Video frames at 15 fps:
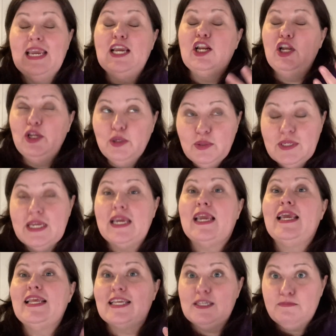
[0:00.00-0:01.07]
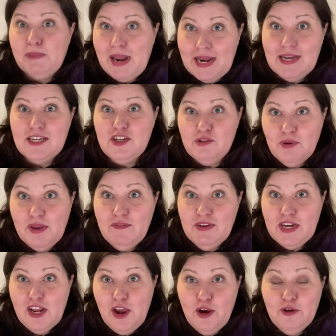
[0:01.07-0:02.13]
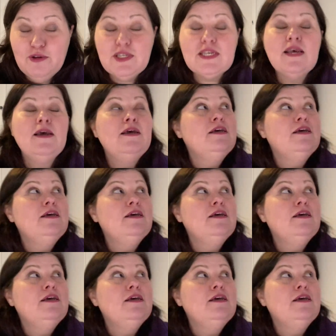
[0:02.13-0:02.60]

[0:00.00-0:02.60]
including explanatory videos.